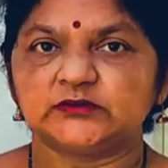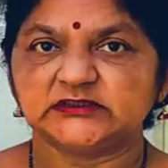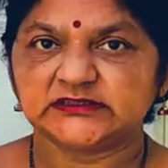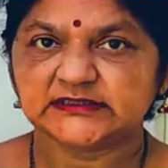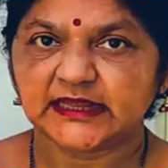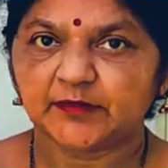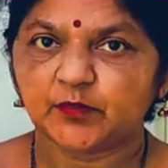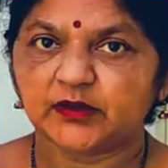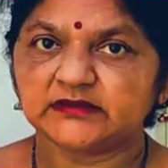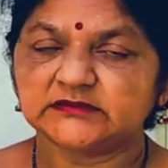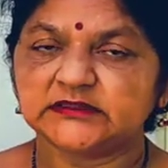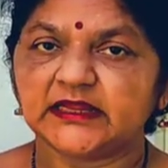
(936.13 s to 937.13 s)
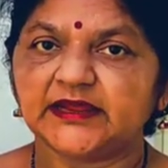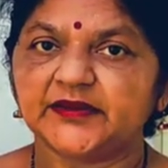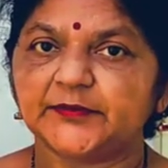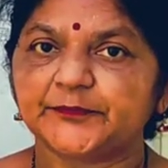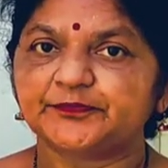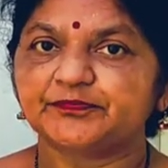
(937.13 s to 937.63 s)
Once he is
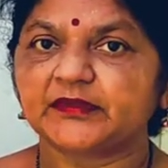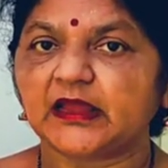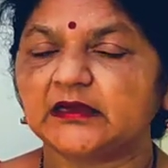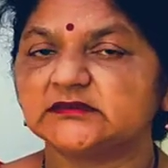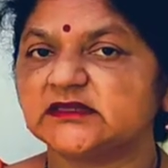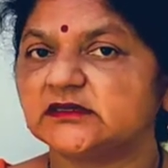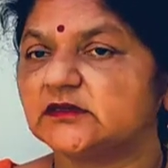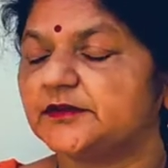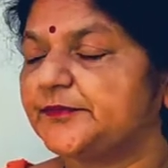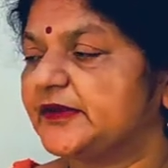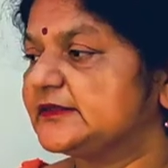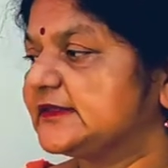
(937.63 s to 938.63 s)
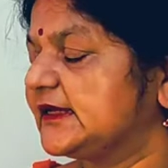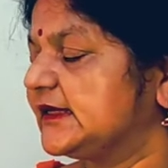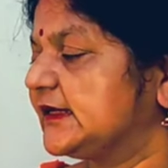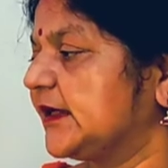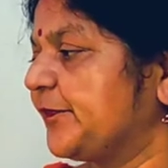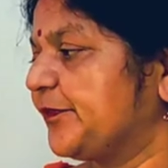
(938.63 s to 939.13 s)
clear about
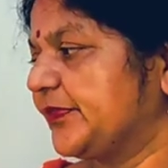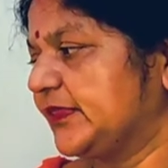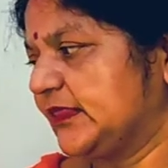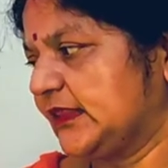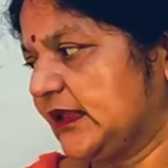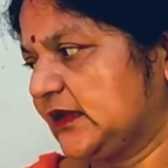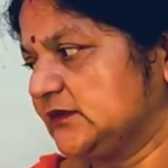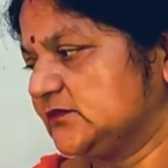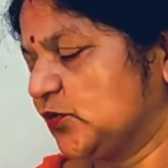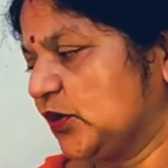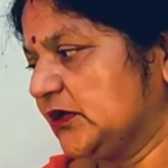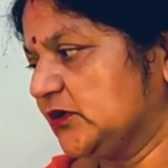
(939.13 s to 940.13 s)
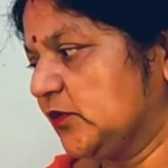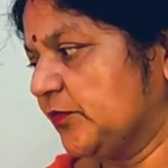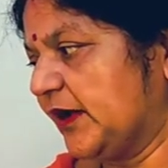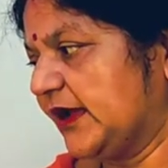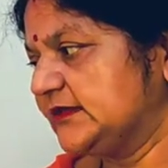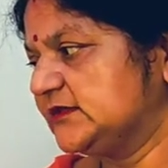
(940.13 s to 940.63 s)
everything, he would
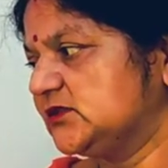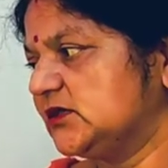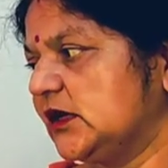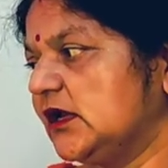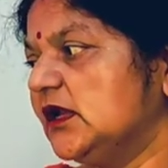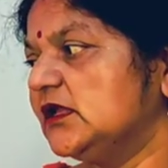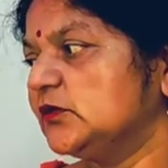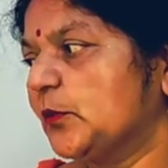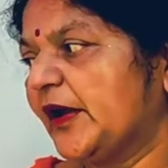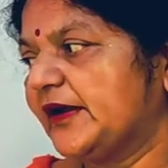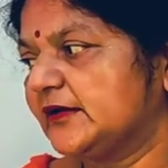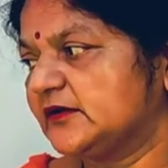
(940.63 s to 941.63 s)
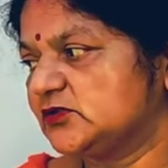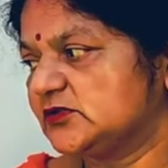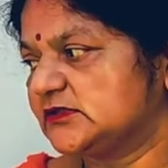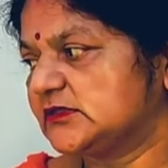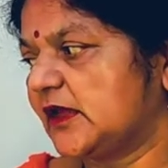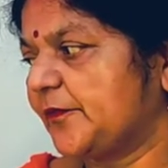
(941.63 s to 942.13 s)
also like to
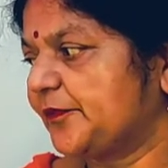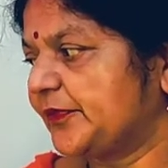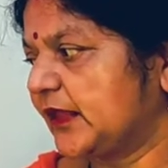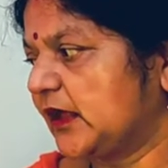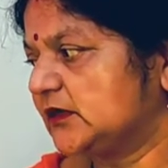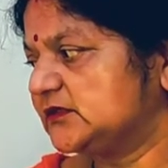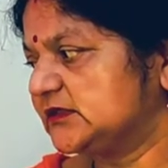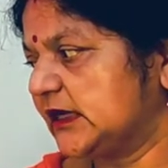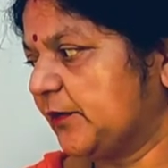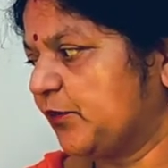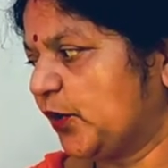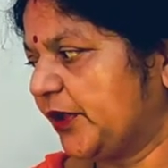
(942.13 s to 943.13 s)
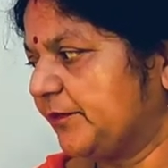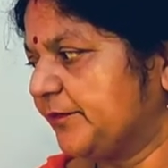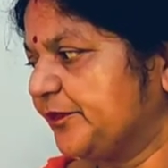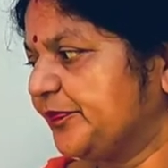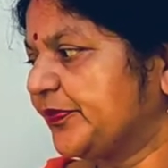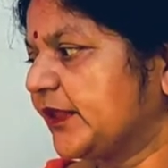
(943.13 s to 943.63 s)
compose or write a
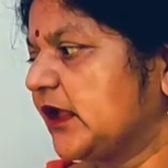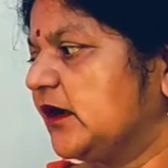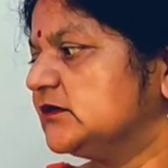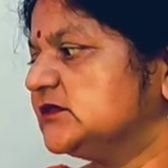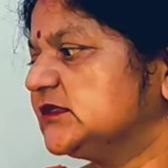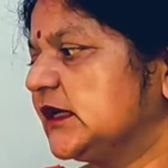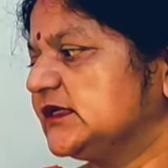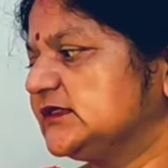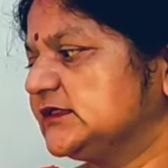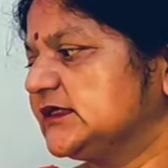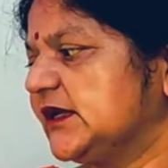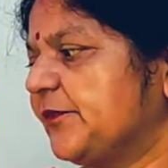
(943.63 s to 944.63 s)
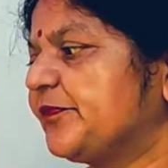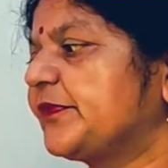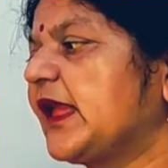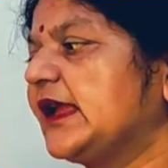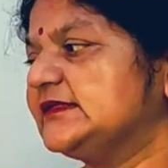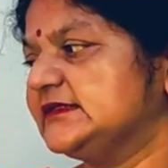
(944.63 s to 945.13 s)
poem about it,
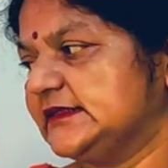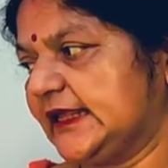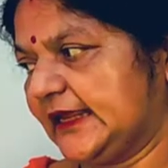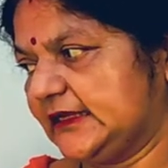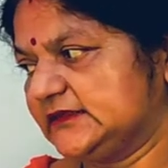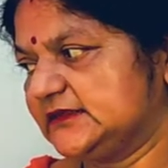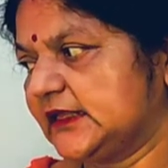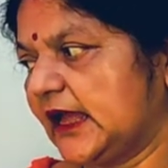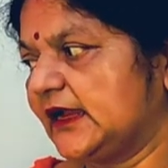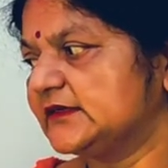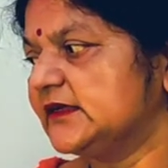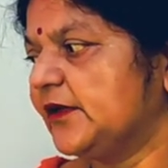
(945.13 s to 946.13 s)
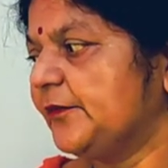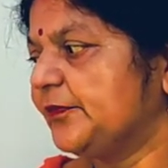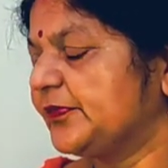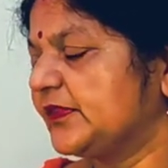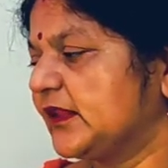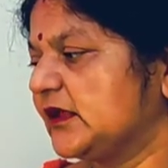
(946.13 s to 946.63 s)
and thinks that
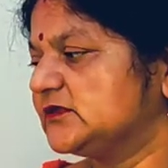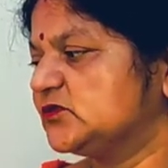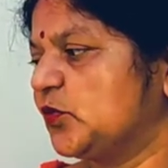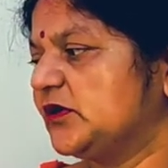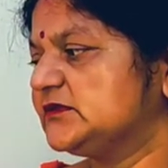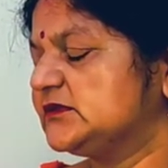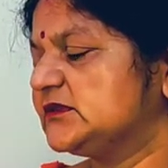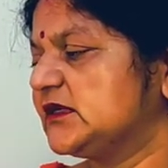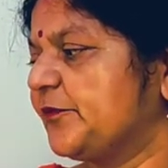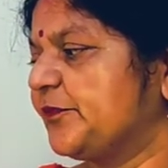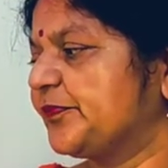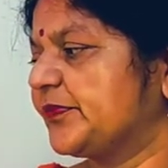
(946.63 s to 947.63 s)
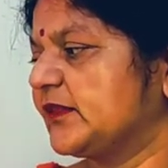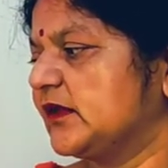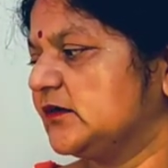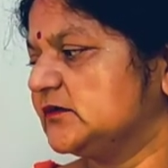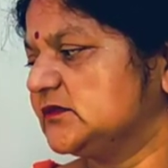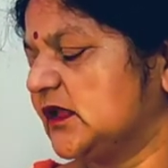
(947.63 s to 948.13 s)
the teacher
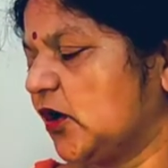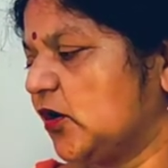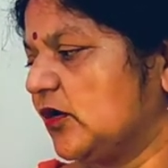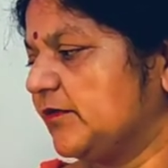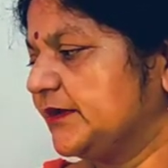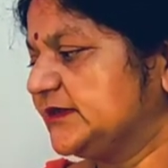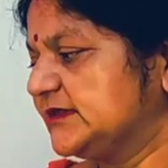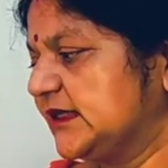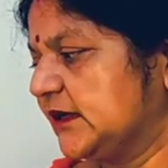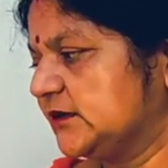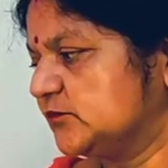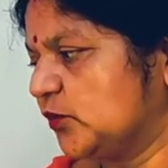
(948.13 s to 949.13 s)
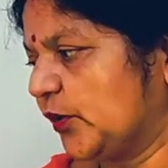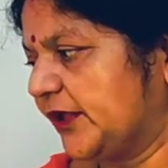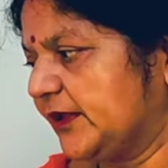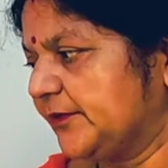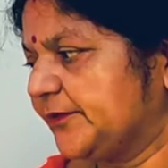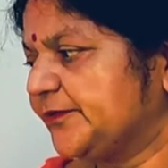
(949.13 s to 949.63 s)
would read that
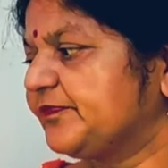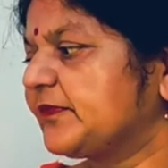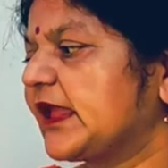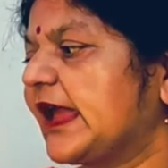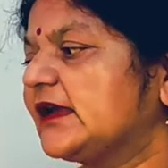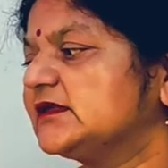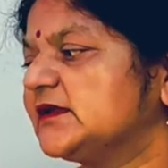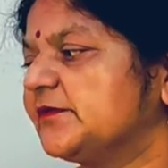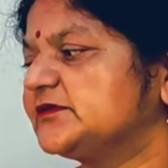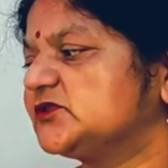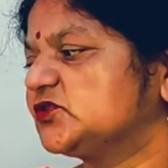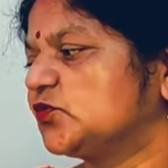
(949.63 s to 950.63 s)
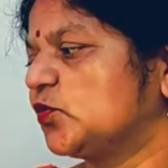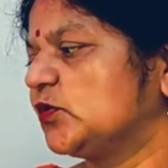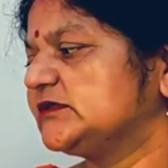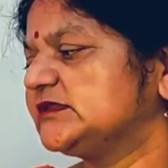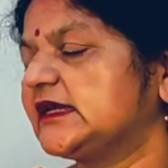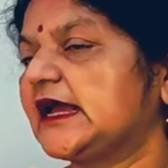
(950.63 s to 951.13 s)
poem to his
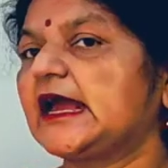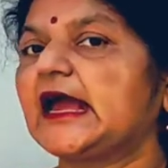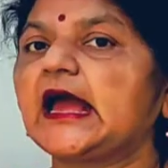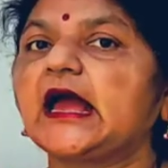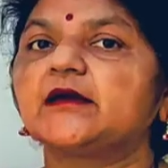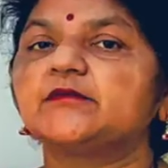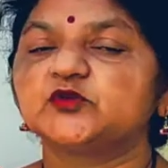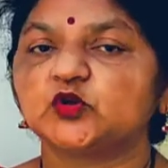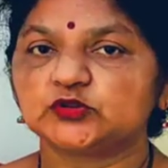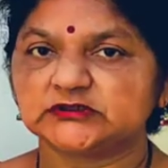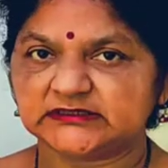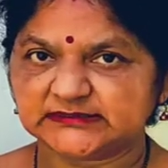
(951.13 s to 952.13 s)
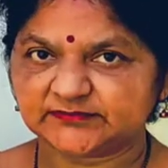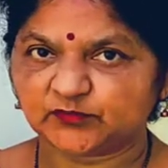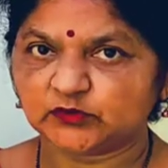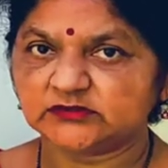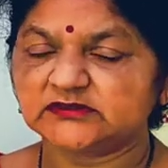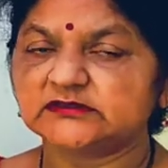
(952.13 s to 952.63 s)
student. So he
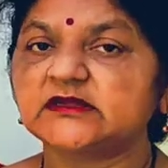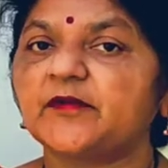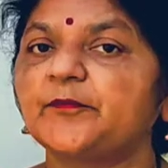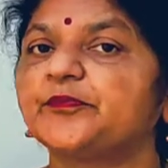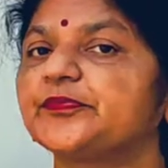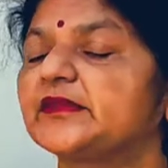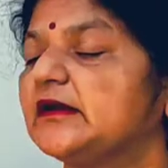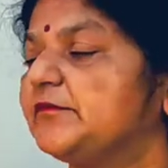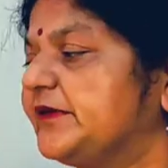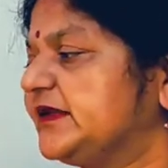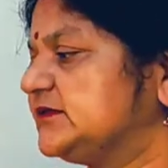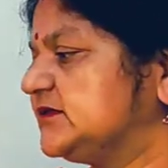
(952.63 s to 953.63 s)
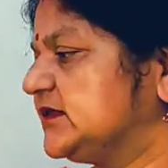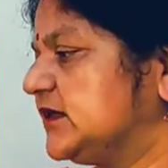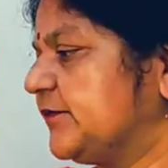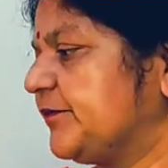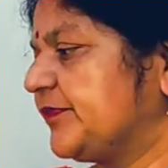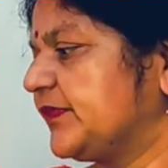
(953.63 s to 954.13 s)
follows the
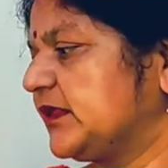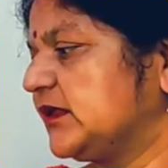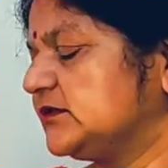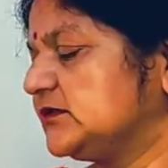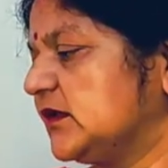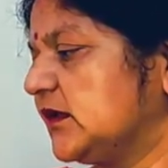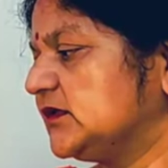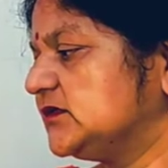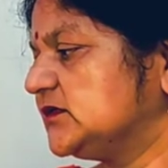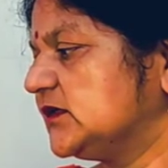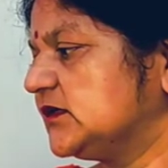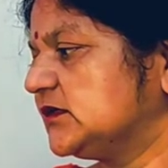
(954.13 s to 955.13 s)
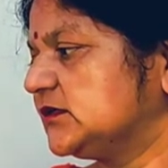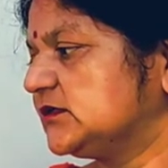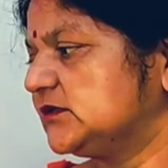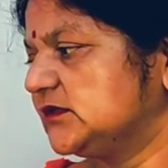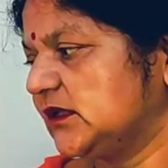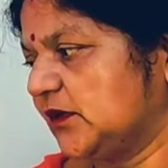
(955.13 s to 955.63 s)
teacher, and
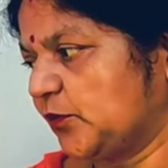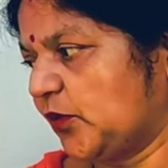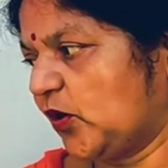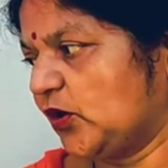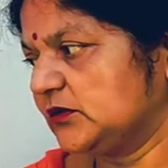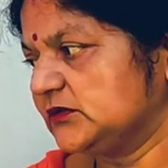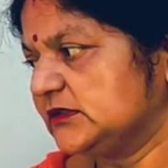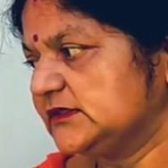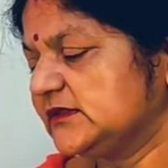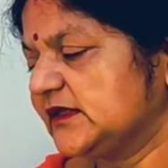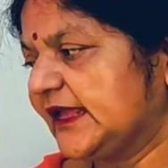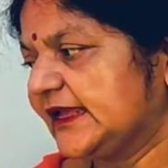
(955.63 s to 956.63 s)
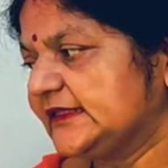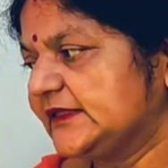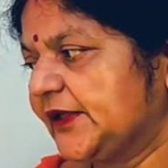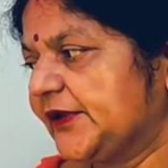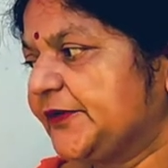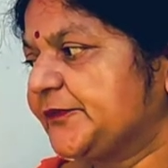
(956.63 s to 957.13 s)
this the poet is
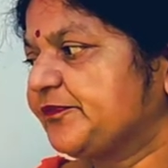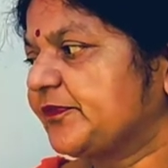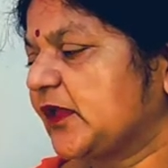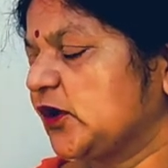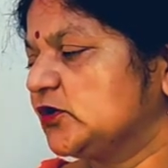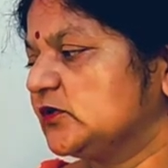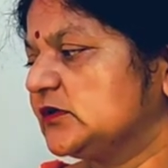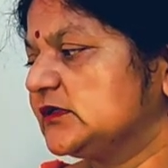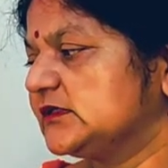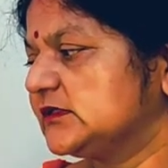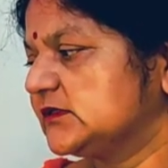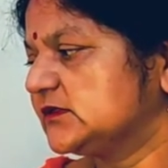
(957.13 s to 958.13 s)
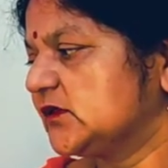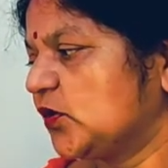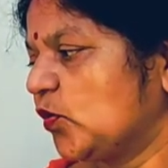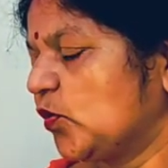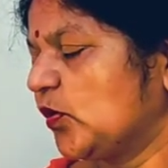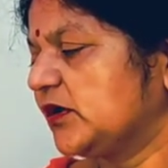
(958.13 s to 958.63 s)
saying, so
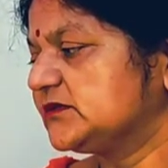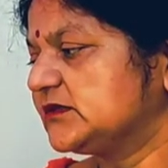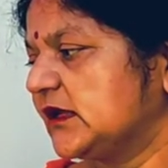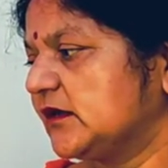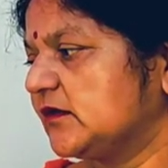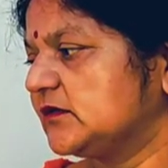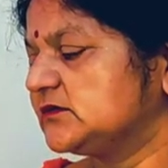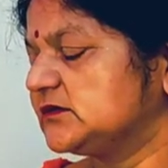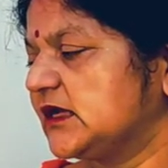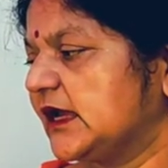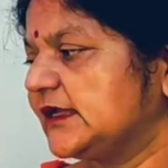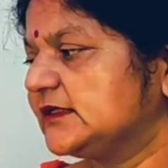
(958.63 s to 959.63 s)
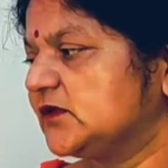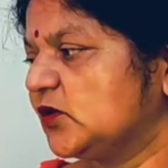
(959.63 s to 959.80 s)
who is I